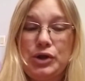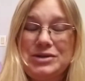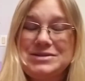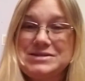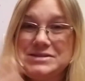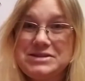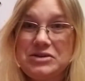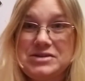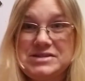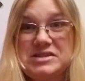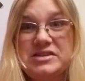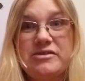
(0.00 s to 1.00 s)
sell the
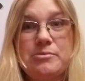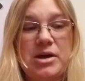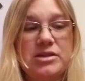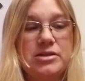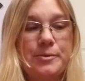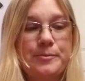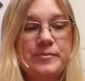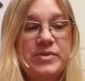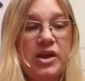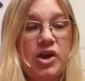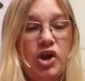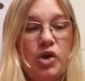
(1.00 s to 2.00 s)
scent of the month.
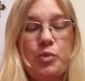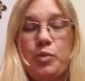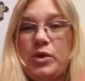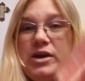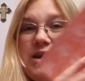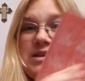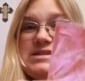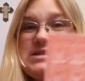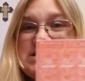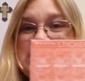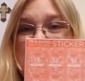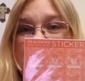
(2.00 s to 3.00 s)
We get
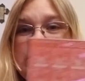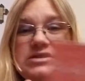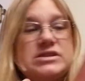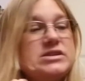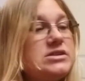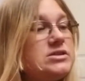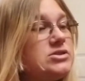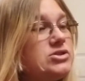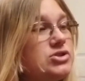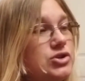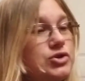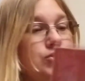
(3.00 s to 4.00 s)

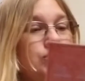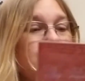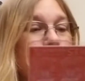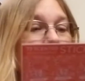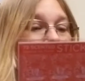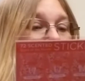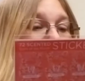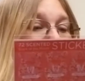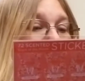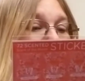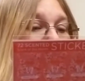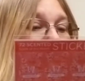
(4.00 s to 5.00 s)
72
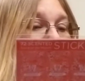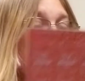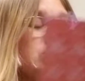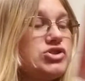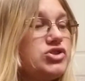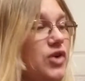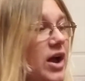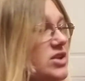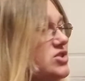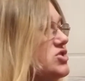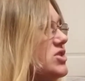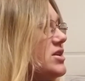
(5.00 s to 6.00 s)

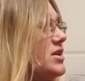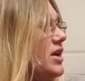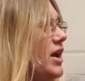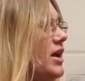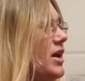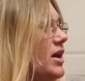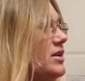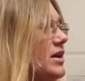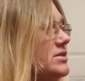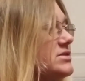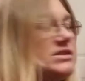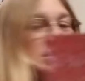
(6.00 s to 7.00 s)
scratch and eh,
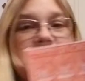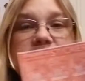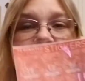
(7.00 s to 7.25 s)
like scented